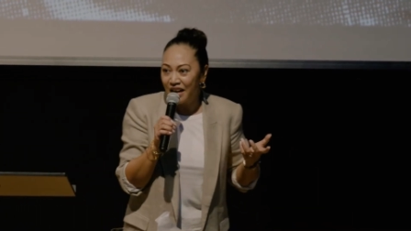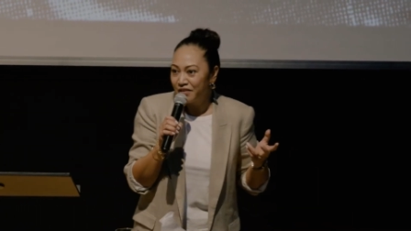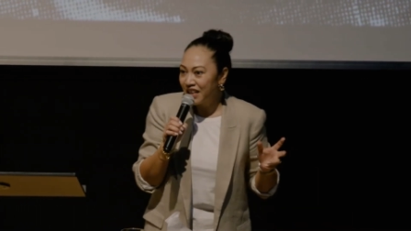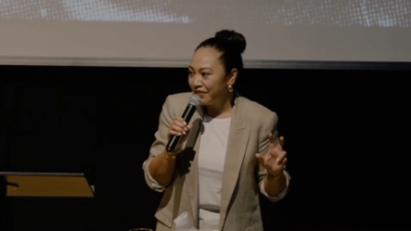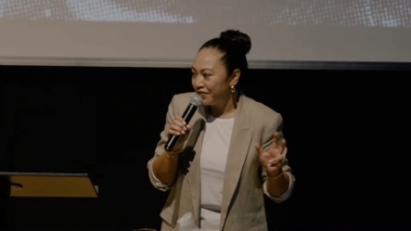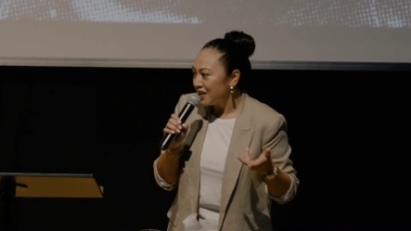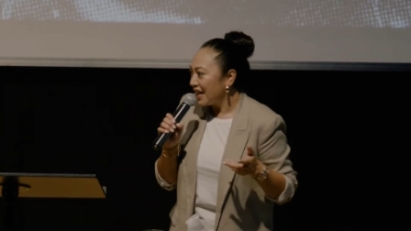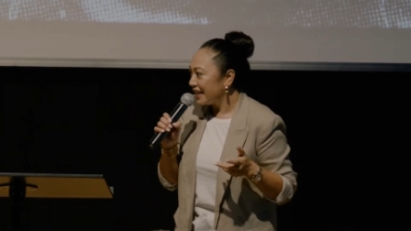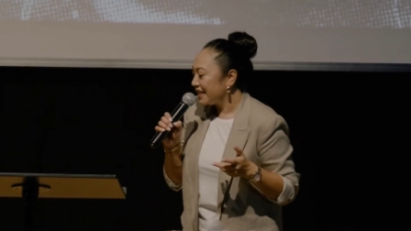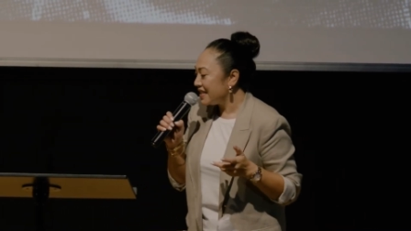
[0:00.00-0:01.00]
really feel
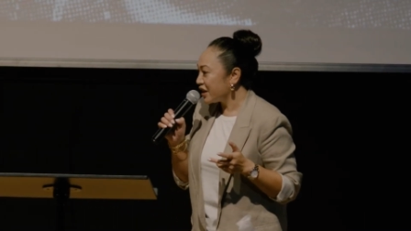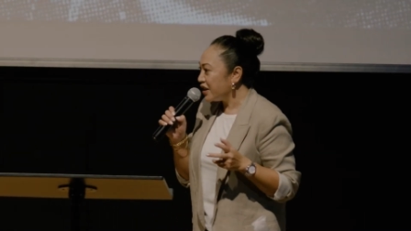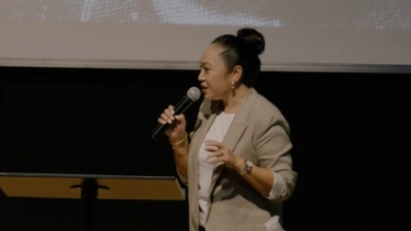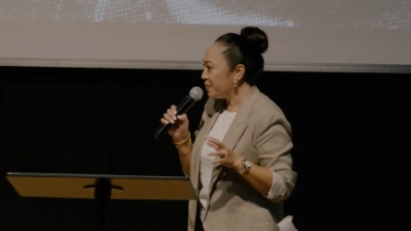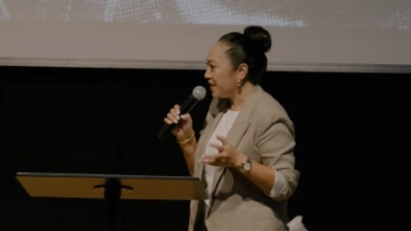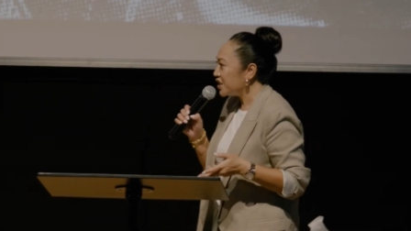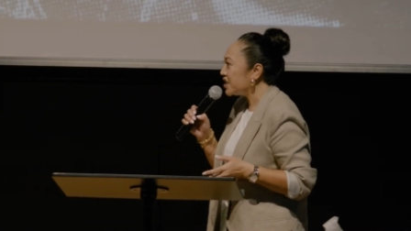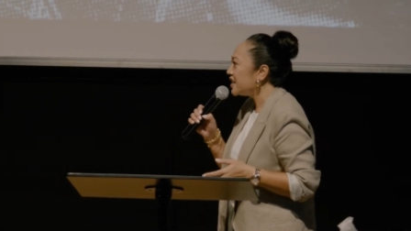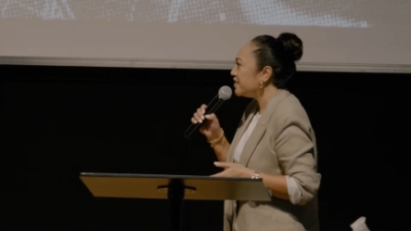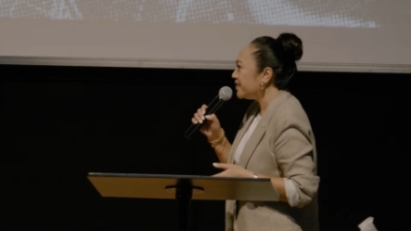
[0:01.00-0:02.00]
like there's going to be a
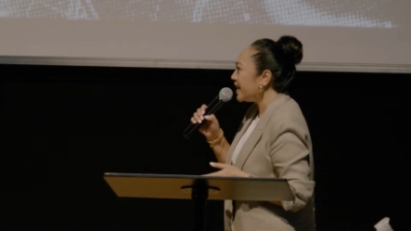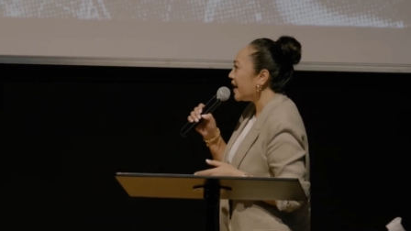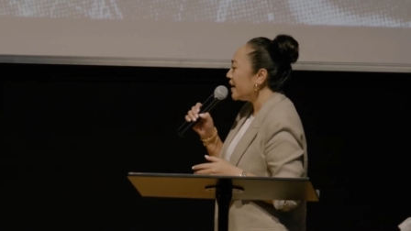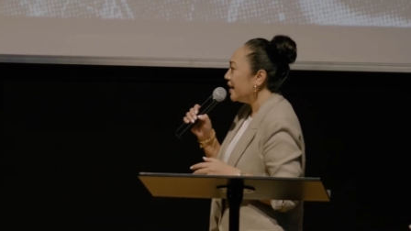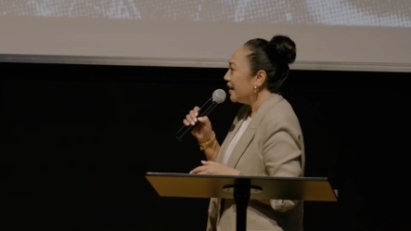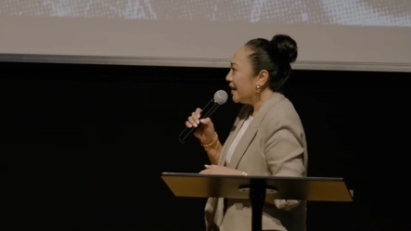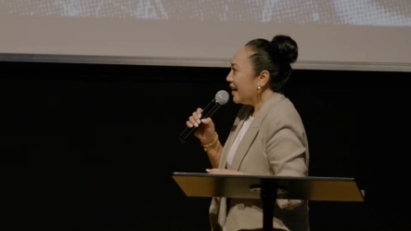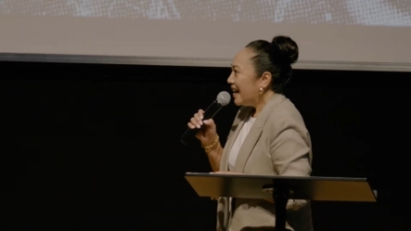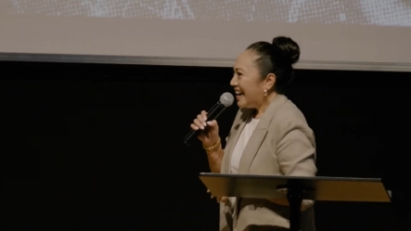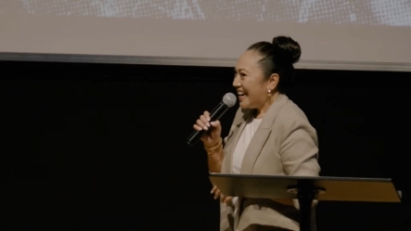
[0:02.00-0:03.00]
shift, and I
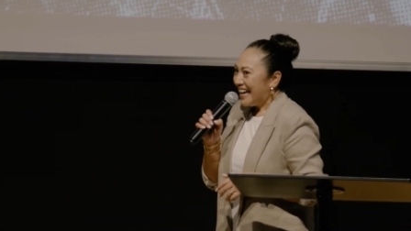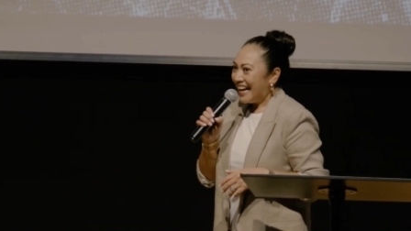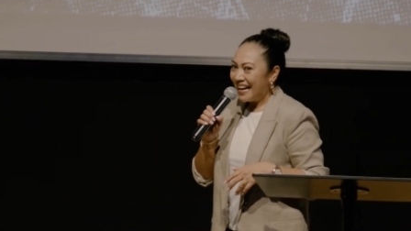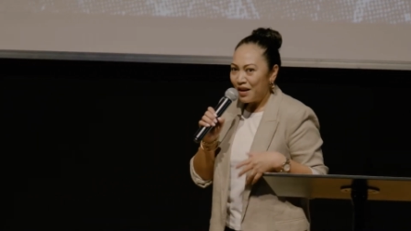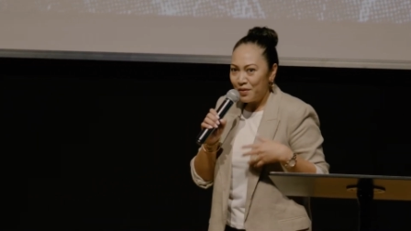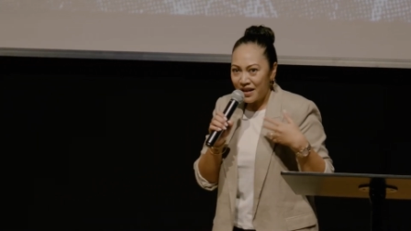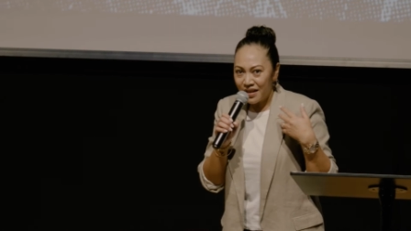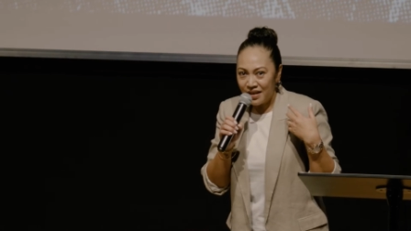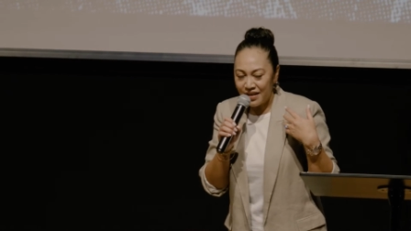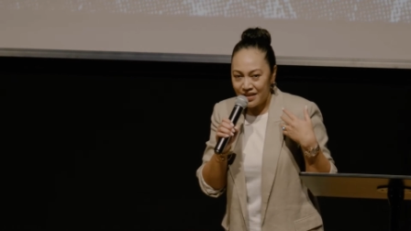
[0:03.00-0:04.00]
want
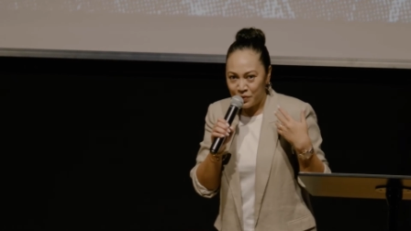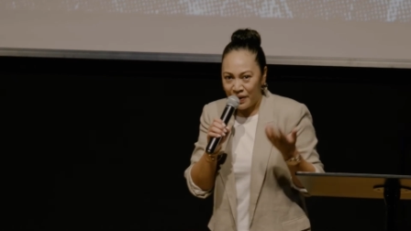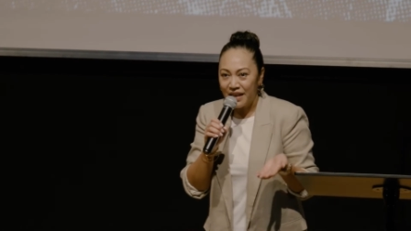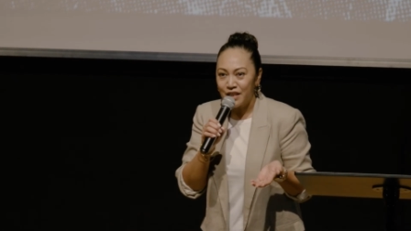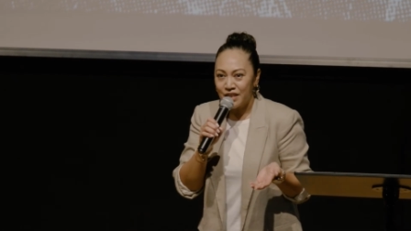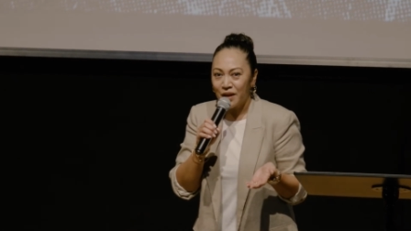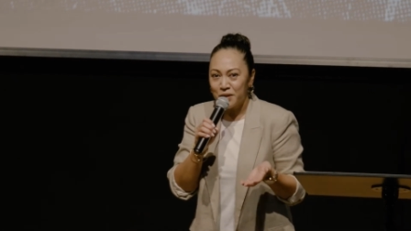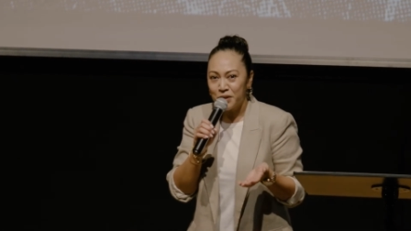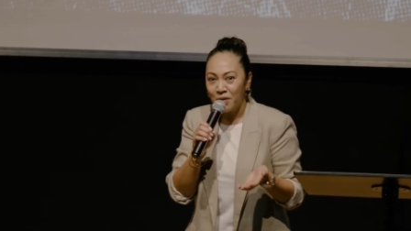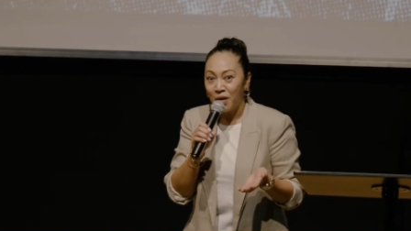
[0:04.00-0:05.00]
to speak to
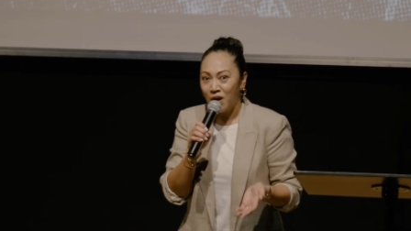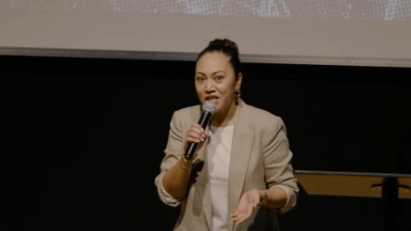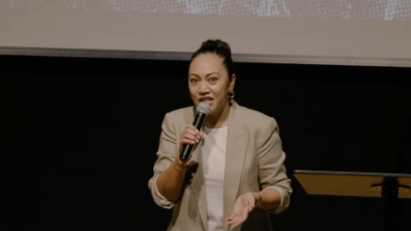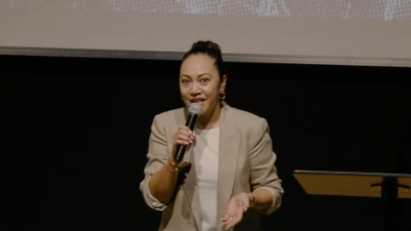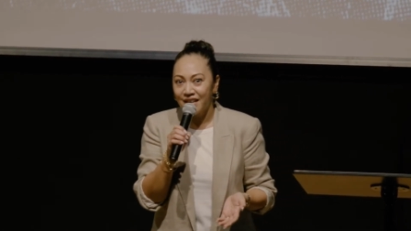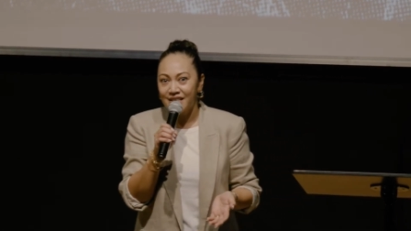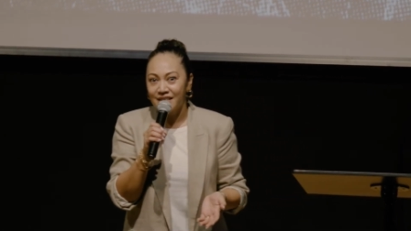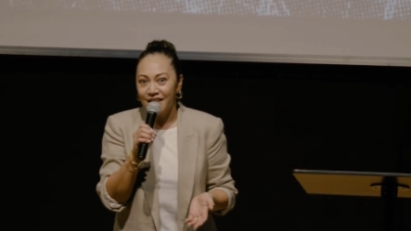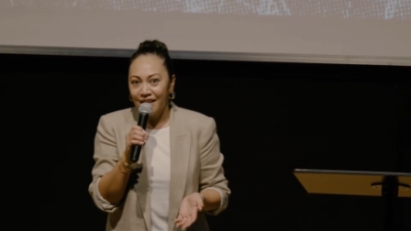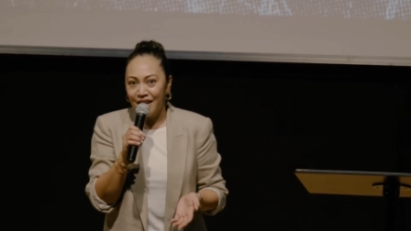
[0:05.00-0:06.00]
those who are watching
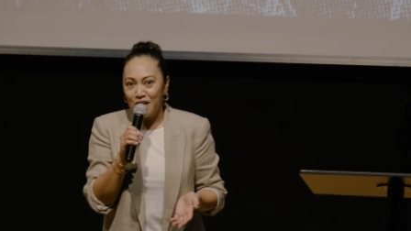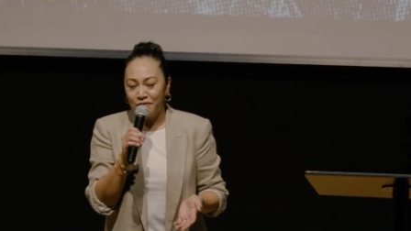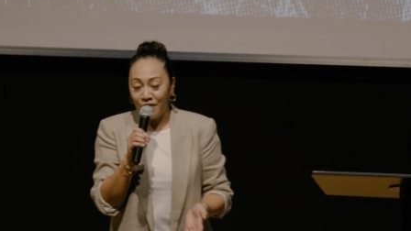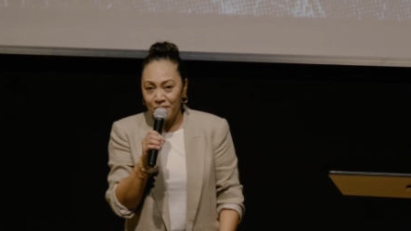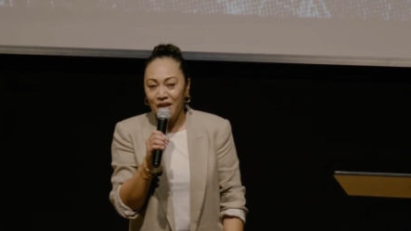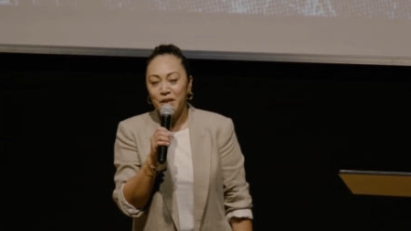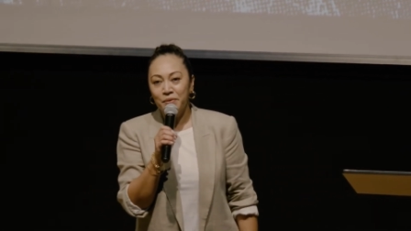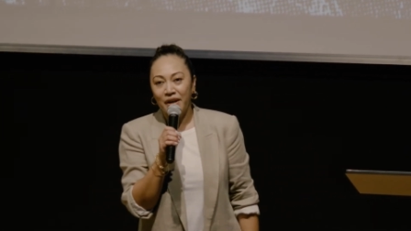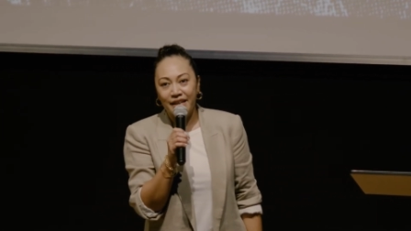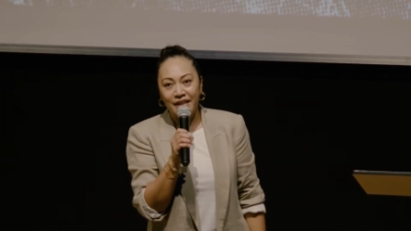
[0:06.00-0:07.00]
us from the
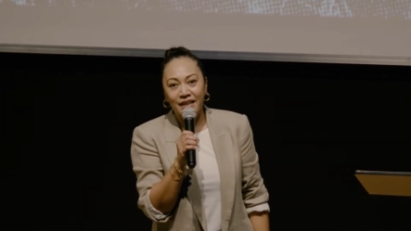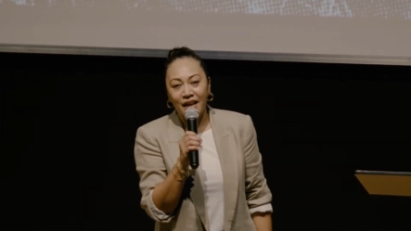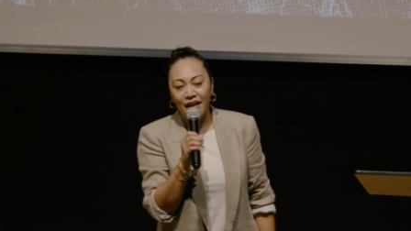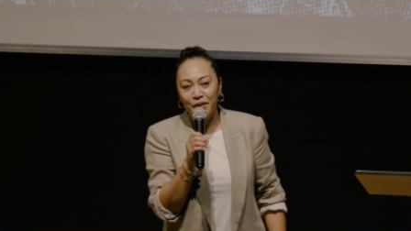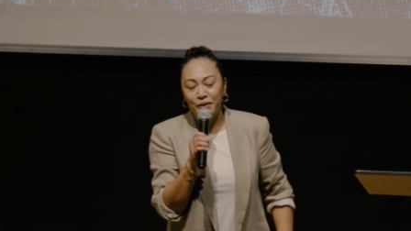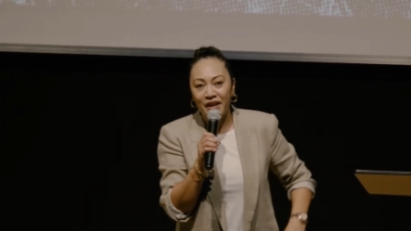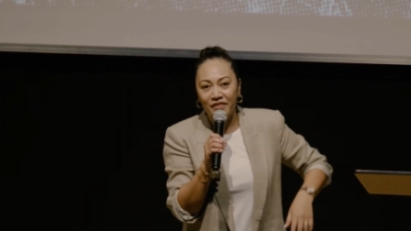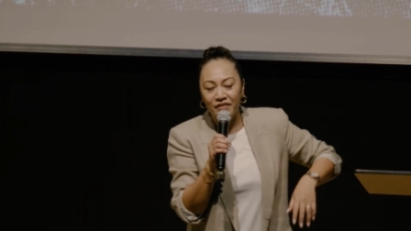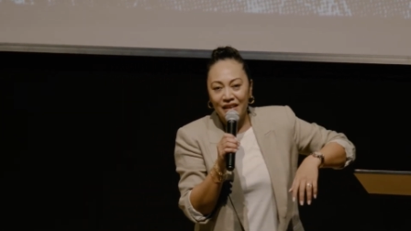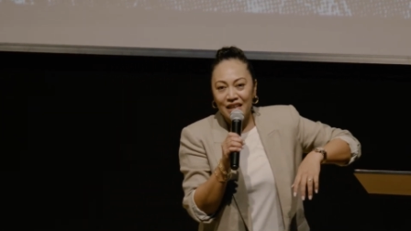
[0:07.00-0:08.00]
UAE and who have
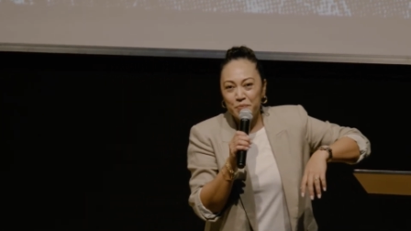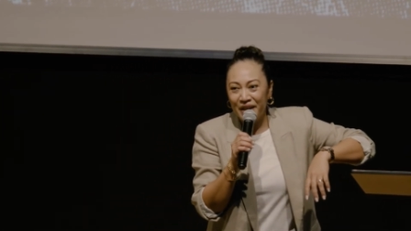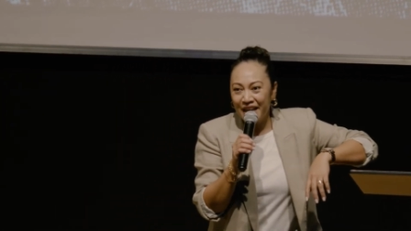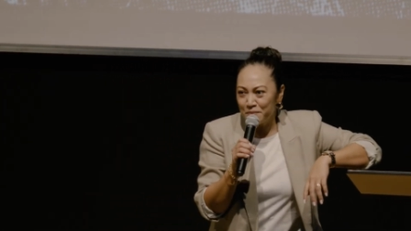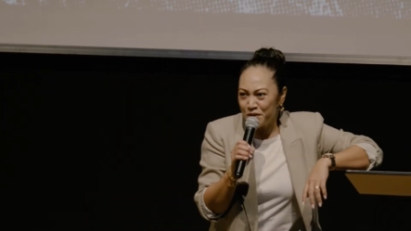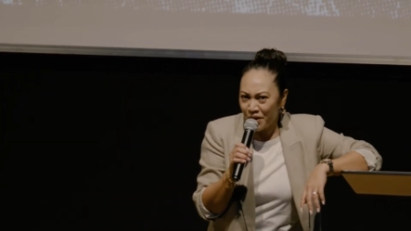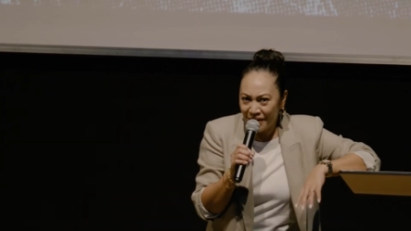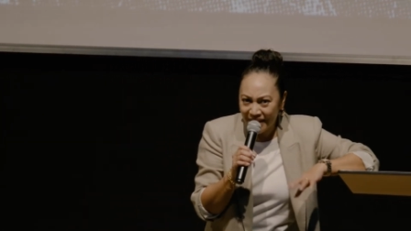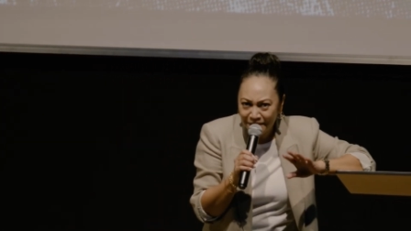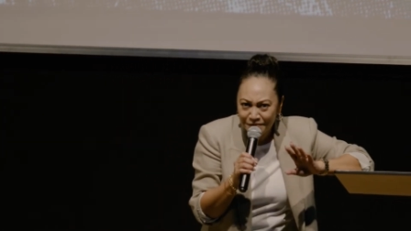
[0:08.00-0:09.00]
become so
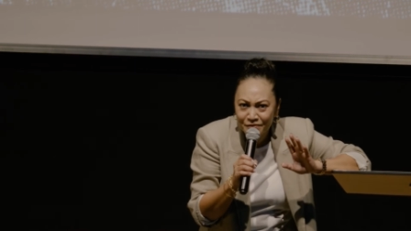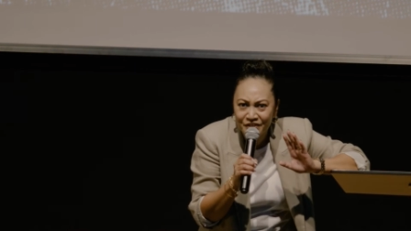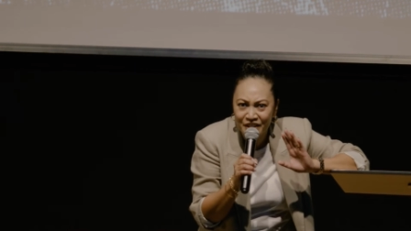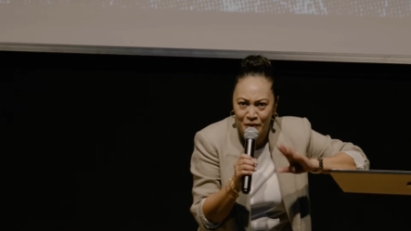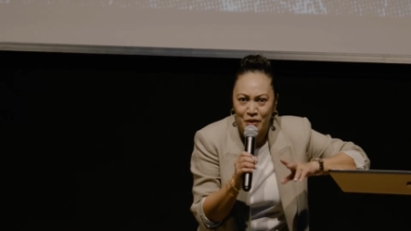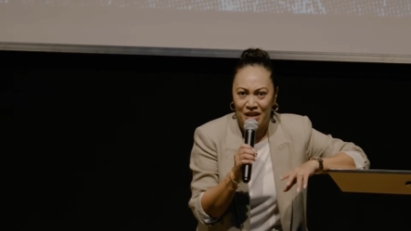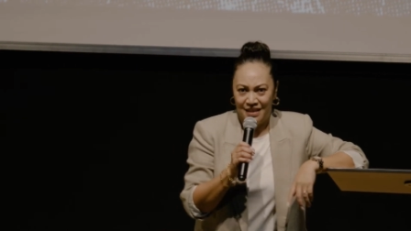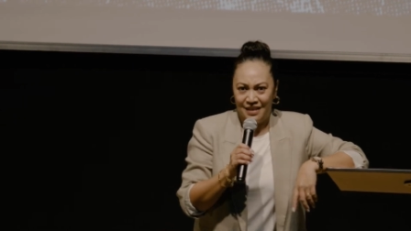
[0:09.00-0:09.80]
comfortable